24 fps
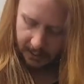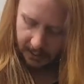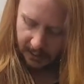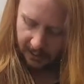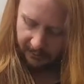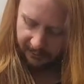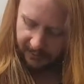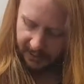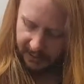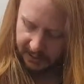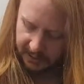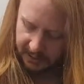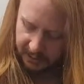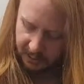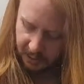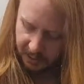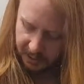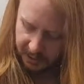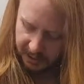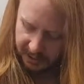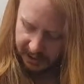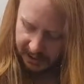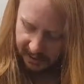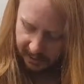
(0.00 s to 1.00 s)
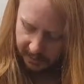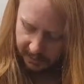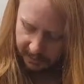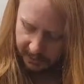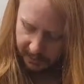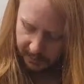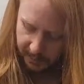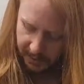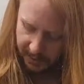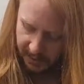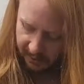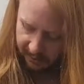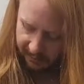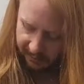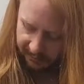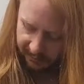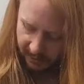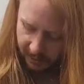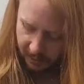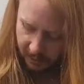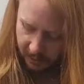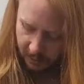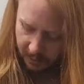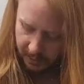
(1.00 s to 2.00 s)
if I just tilt the pick
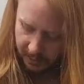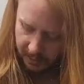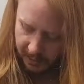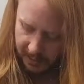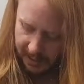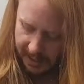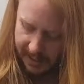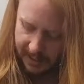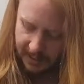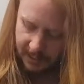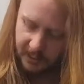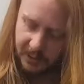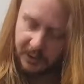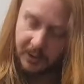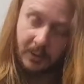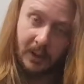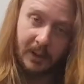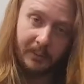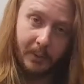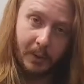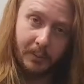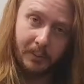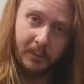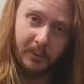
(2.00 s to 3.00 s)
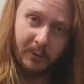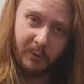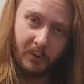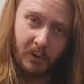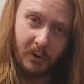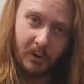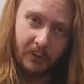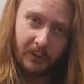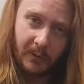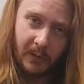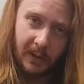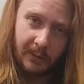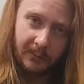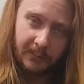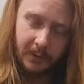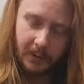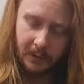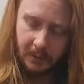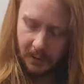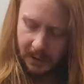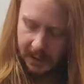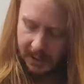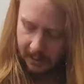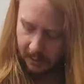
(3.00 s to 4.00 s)
forward again, so I'm on my
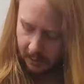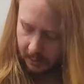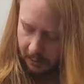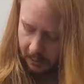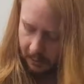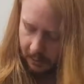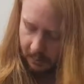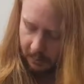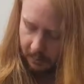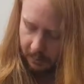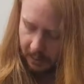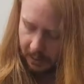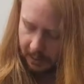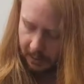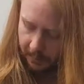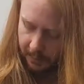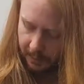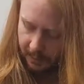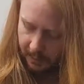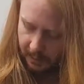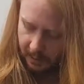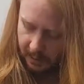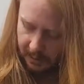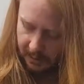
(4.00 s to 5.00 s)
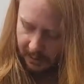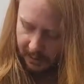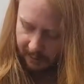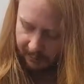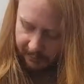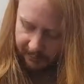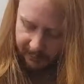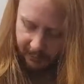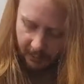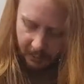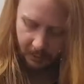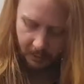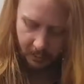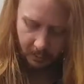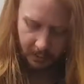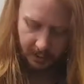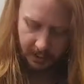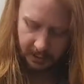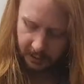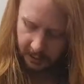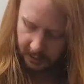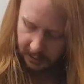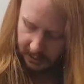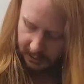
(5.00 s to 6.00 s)
45-degree angle, but I point that
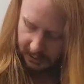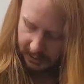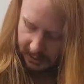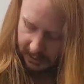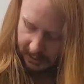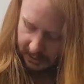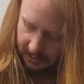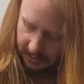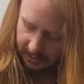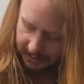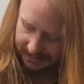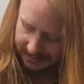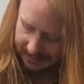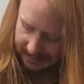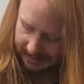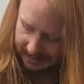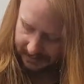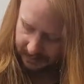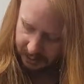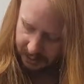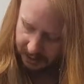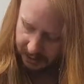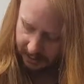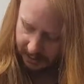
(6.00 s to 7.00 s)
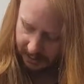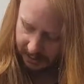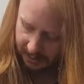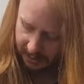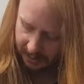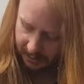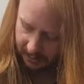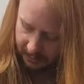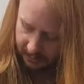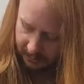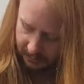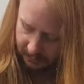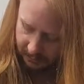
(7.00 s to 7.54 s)
forward, it's actually